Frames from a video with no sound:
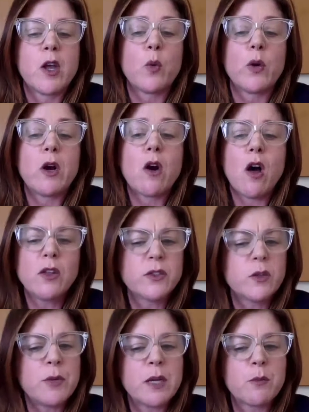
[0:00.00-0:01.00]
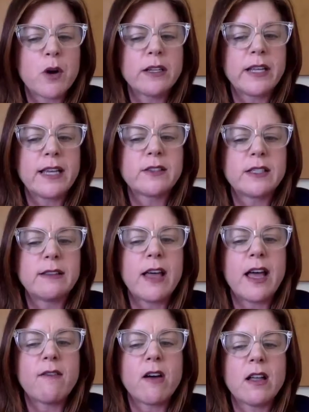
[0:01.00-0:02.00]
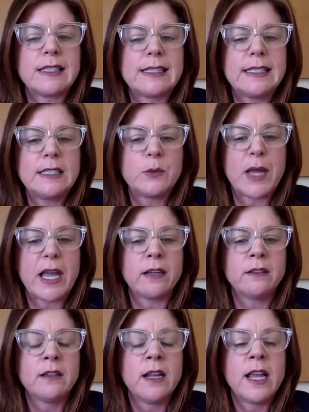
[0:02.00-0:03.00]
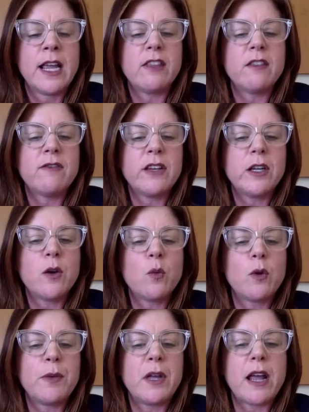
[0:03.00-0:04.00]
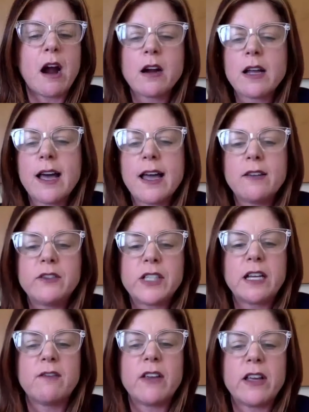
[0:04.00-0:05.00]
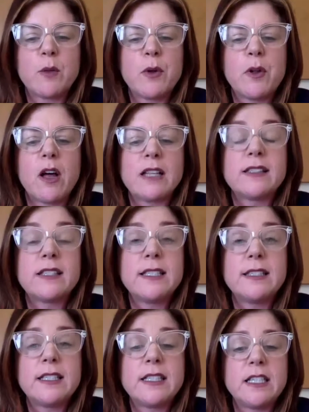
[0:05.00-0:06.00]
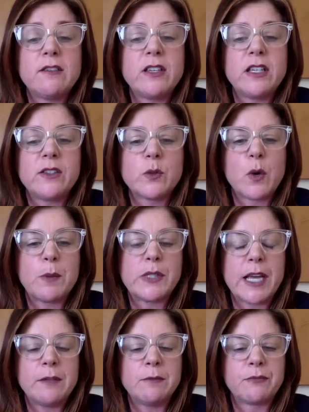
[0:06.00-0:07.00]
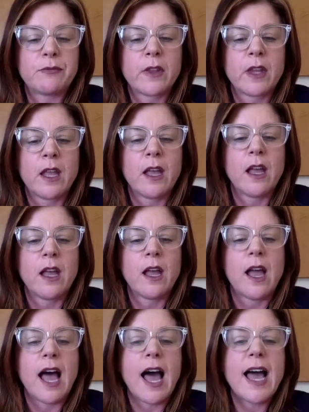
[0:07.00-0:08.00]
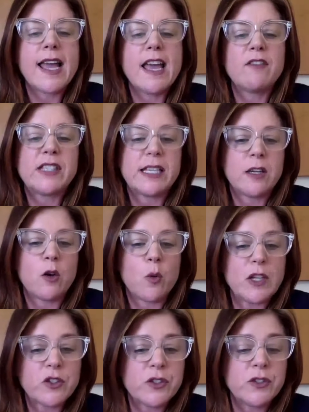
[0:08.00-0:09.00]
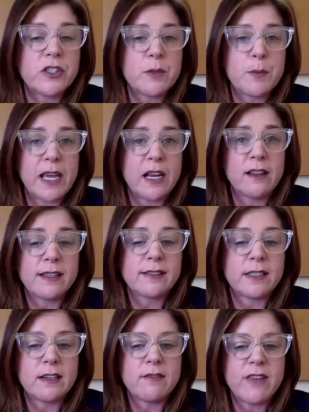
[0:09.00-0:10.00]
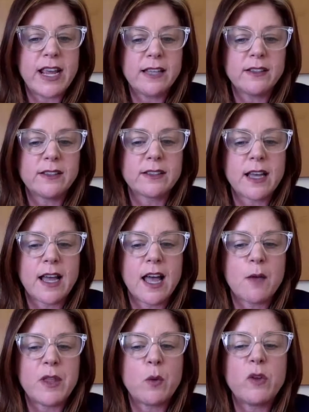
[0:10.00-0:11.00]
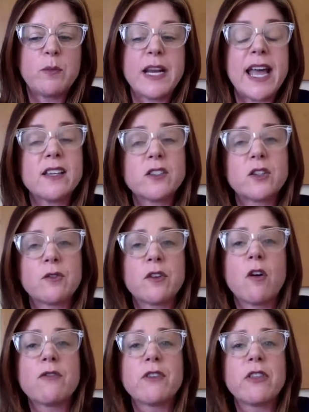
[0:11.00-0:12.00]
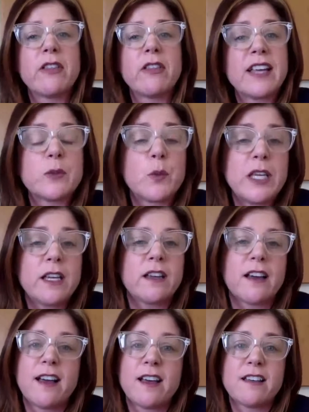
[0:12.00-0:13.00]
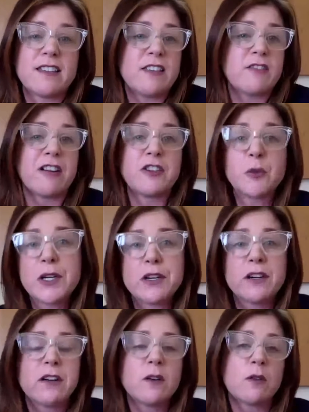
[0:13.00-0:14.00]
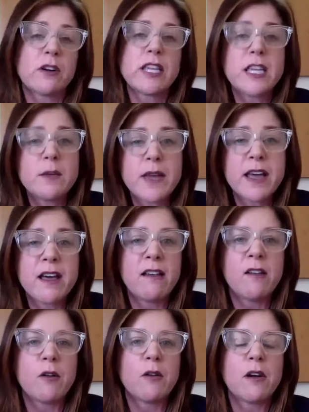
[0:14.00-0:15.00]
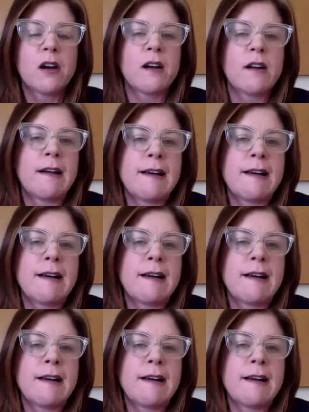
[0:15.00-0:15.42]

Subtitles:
We are also being broadcasted live on C-SPAN, and the video will be archived and available on CCTV's website. I have sent out questions to the panelists in advance that we've been asked over the last week, either on Twitter or email or